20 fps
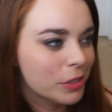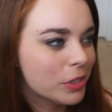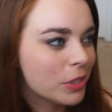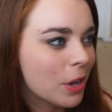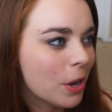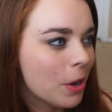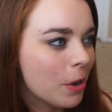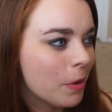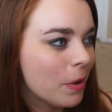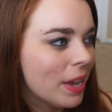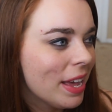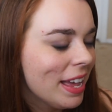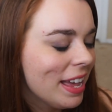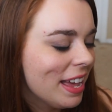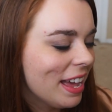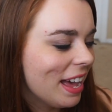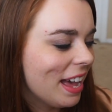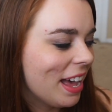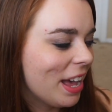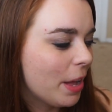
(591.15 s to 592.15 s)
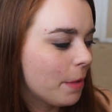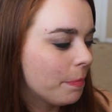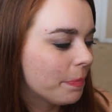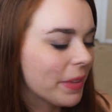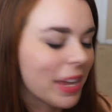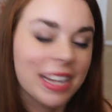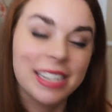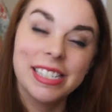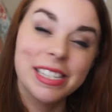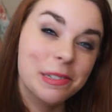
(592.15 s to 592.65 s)
So
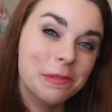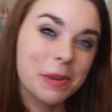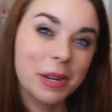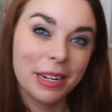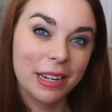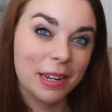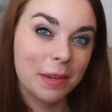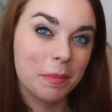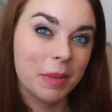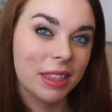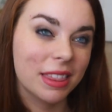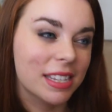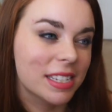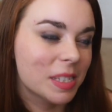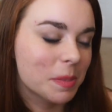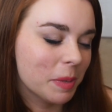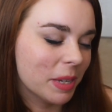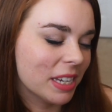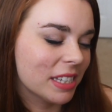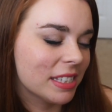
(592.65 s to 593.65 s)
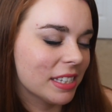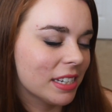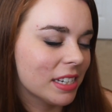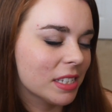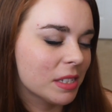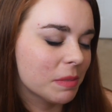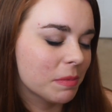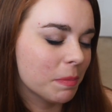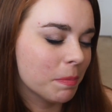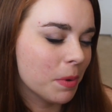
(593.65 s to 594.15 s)
I didn't want to admit this because it
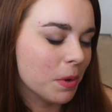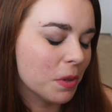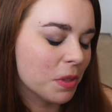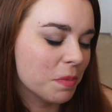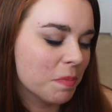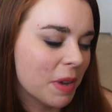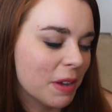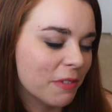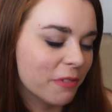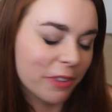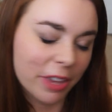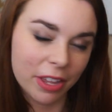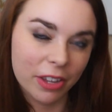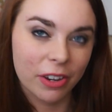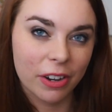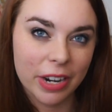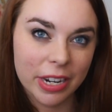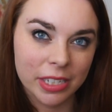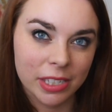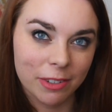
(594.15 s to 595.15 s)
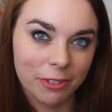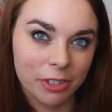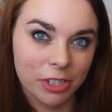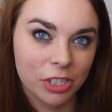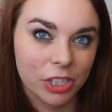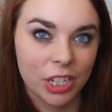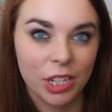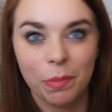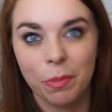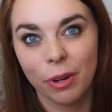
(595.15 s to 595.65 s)
is both my failure as a
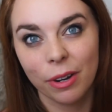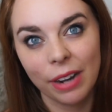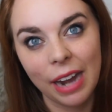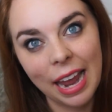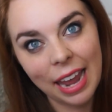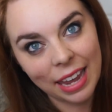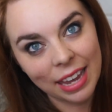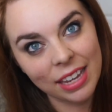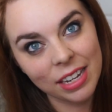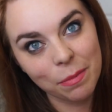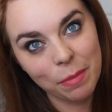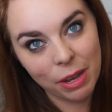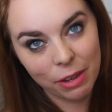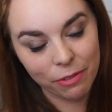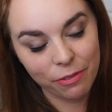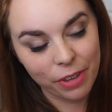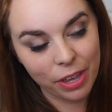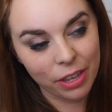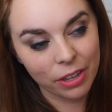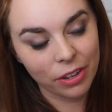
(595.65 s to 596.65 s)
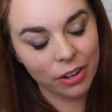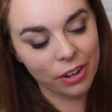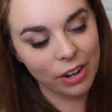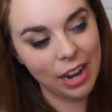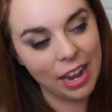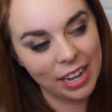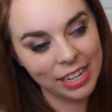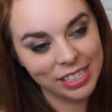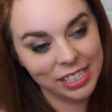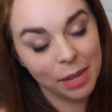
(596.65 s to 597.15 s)
fish keeper and my failure
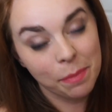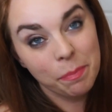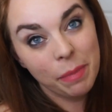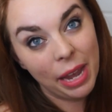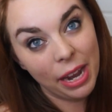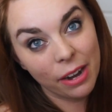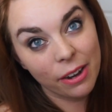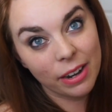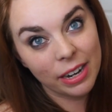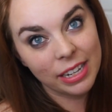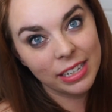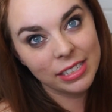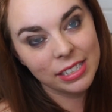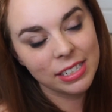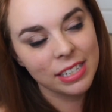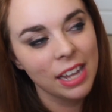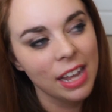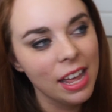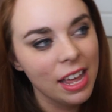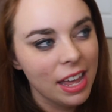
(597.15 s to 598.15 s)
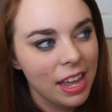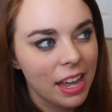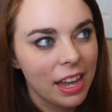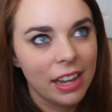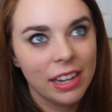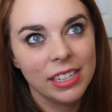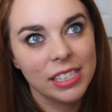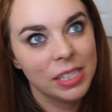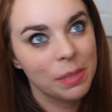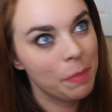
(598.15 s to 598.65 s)
as a parent,
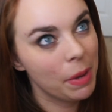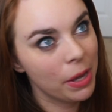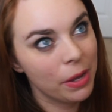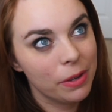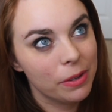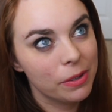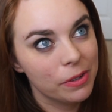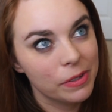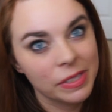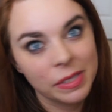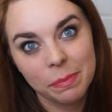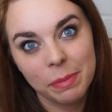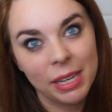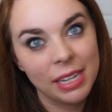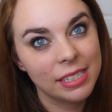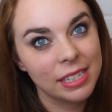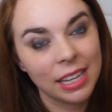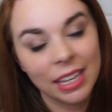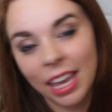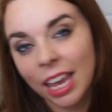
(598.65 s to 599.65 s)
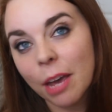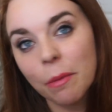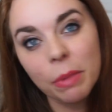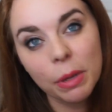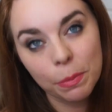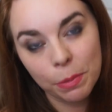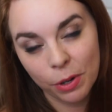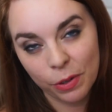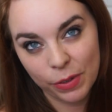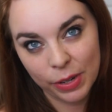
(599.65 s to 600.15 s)
I suppose, because I can't be a
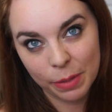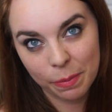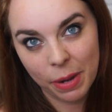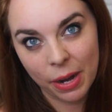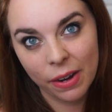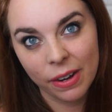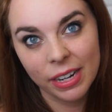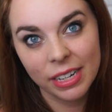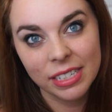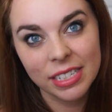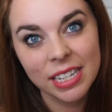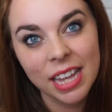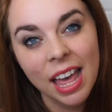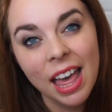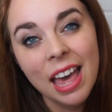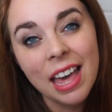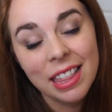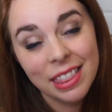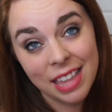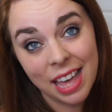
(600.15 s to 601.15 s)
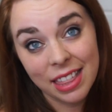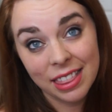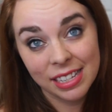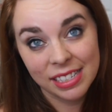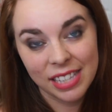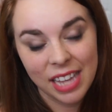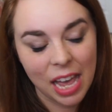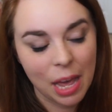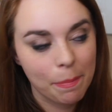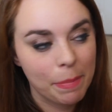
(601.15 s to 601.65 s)
perfect parent, that this
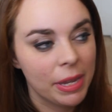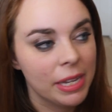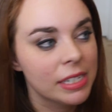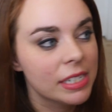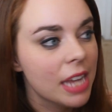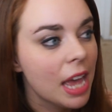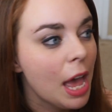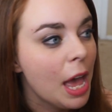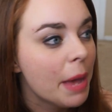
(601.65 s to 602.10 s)
happened.